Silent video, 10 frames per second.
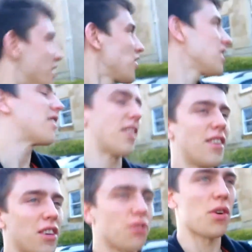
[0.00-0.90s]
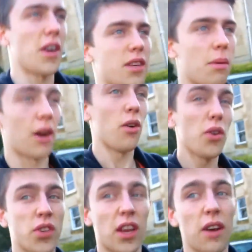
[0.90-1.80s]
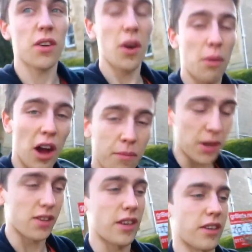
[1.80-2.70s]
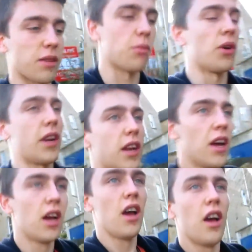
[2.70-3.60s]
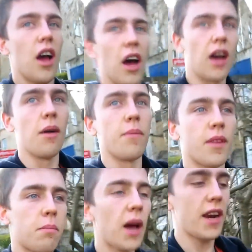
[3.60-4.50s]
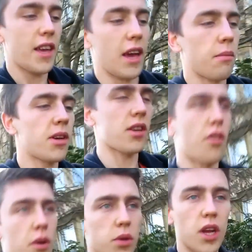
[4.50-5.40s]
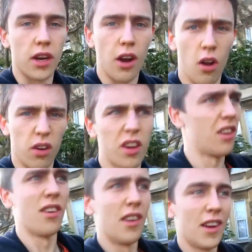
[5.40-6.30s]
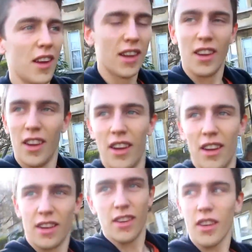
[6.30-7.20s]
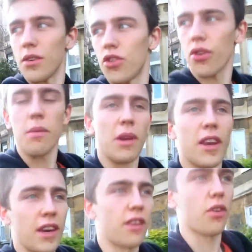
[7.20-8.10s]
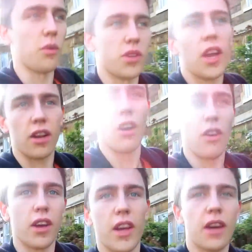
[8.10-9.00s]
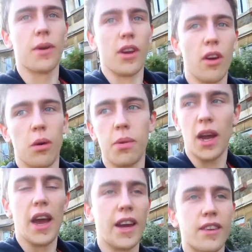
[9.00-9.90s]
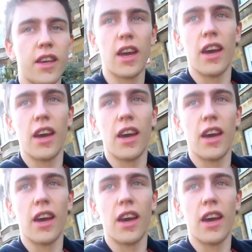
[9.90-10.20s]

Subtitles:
Jesus Christ, man. Also, got up at 6:30 this morning, panicking because I thought it was 9 o'clock, because I was dreaming and I thought it was 9 o'clock when I got up, and